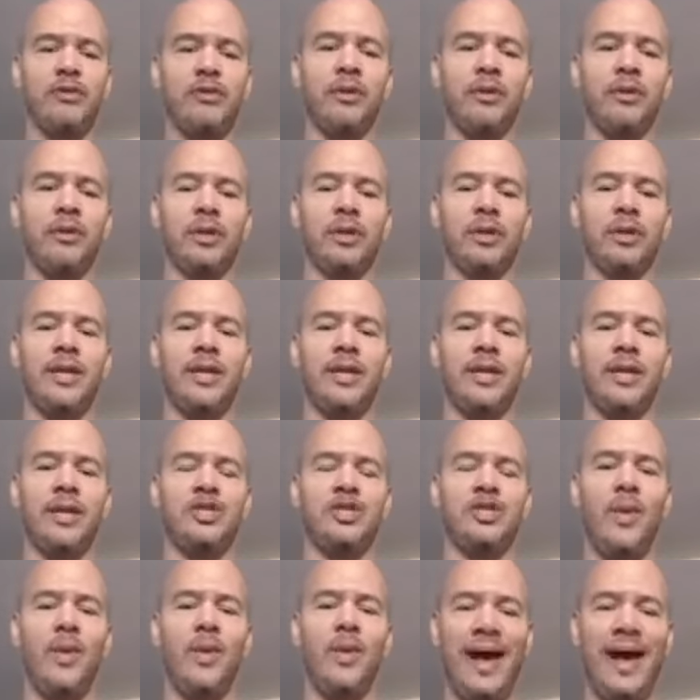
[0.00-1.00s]
The less
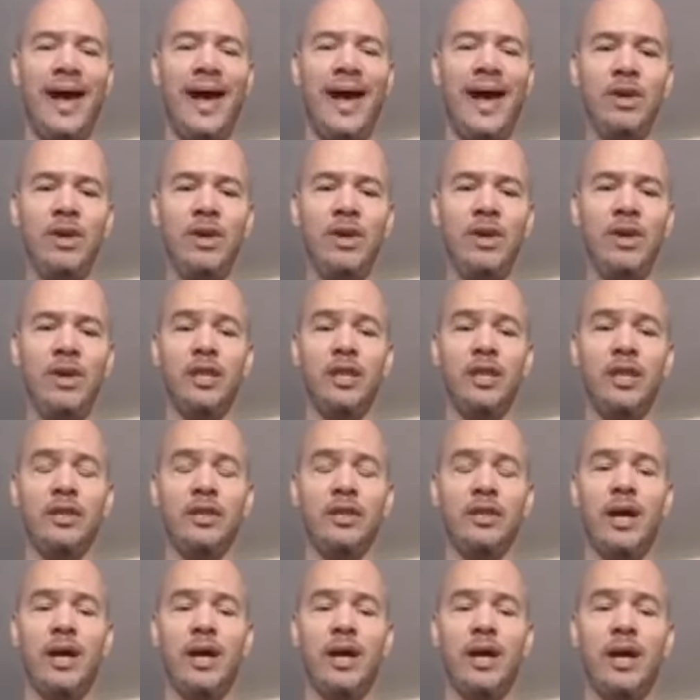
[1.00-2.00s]
you have,
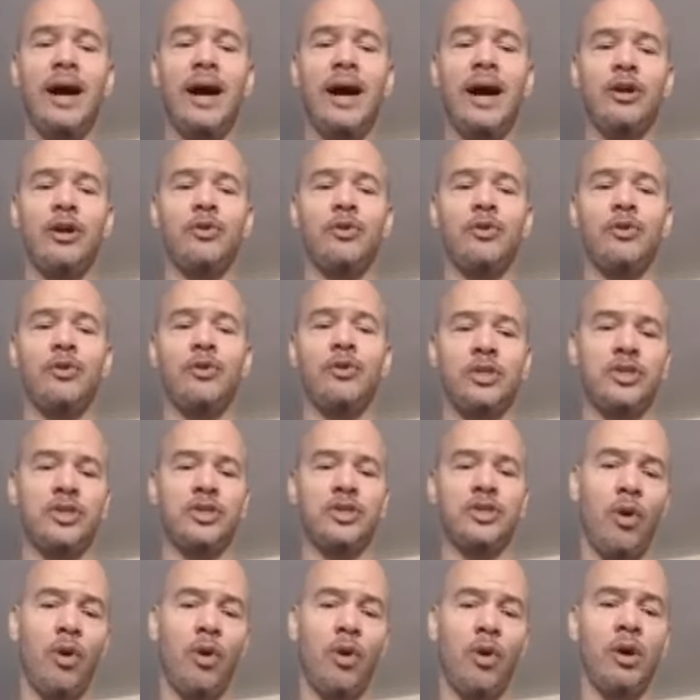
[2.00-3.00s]
the higher risk
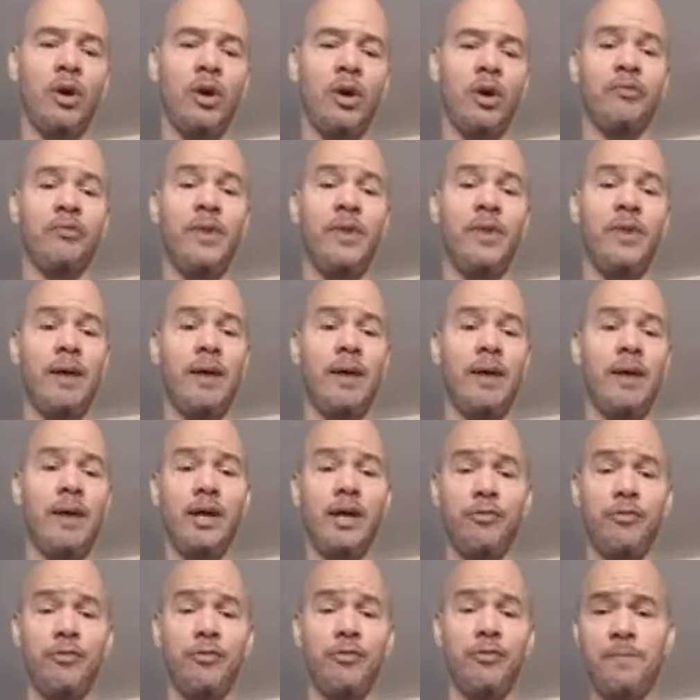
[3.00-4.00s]
you are of not being
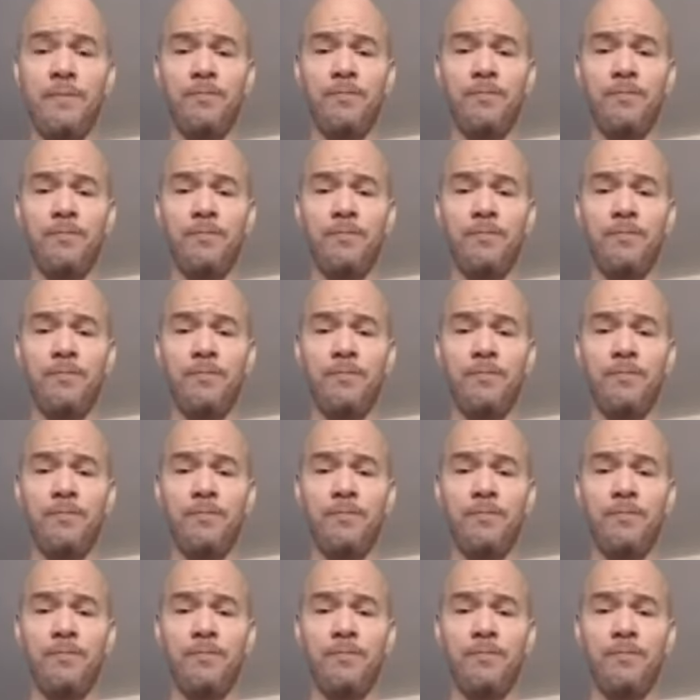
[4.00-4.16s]
healthy.